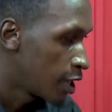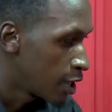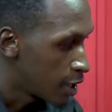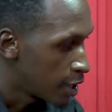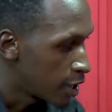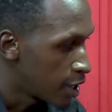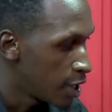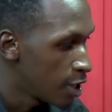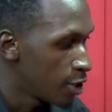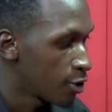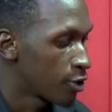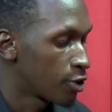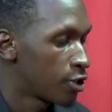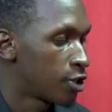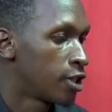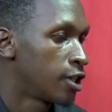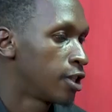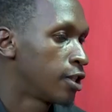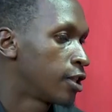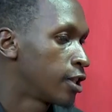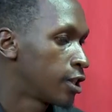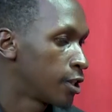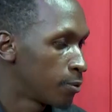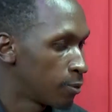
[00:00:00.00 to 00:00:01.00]
he or she
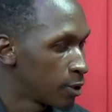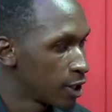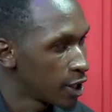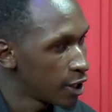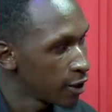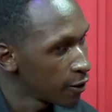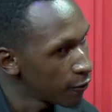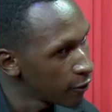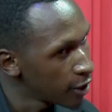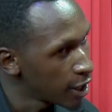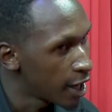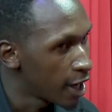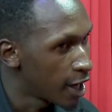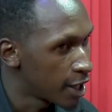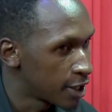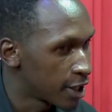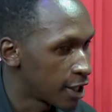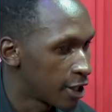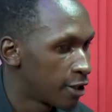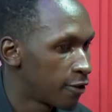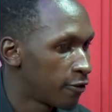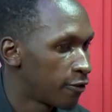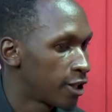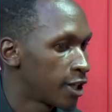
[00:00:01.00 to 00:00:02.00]
has been given a
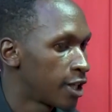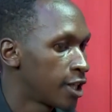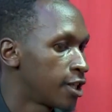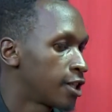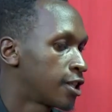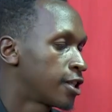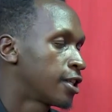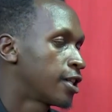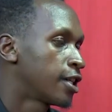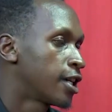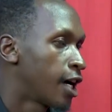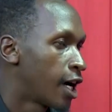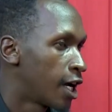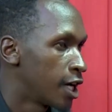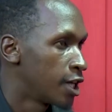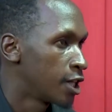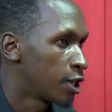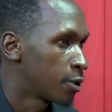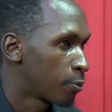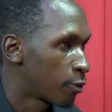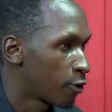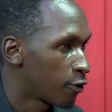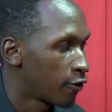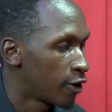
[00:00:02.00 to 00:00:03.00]
certificate and is
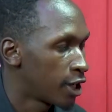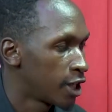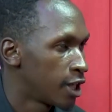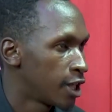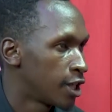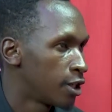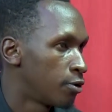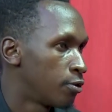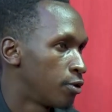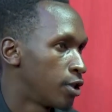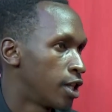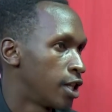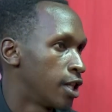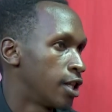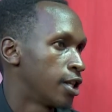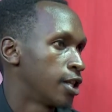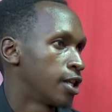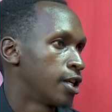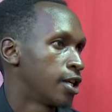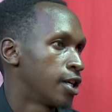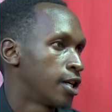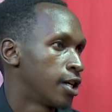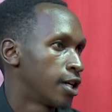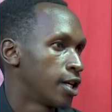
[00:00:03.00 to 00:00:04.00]
provided with
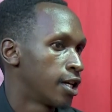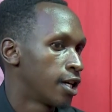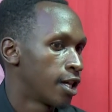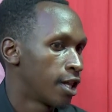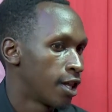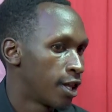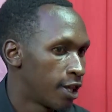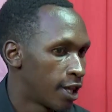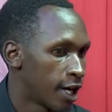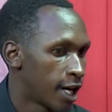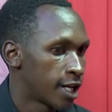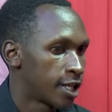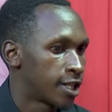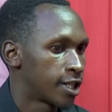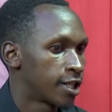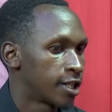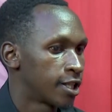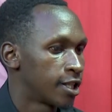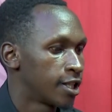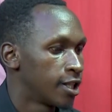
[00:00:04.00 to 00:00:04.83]
that